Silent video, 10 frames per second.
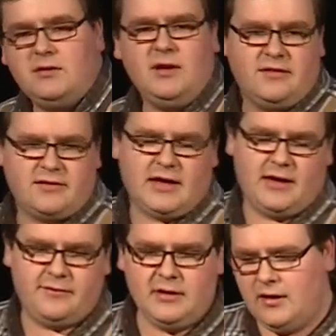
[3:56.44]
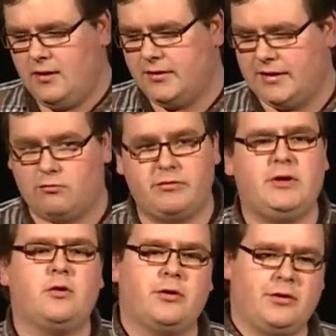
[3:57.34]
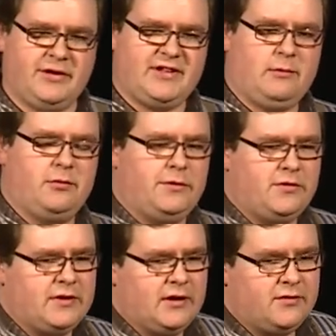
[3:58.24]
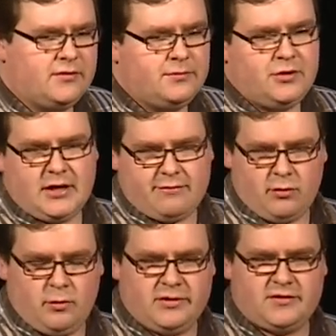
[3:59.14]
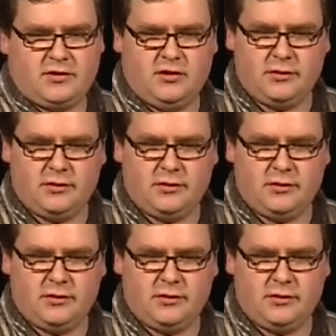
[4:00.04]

nice to have, like reordering table view cells. Not everyone wants to do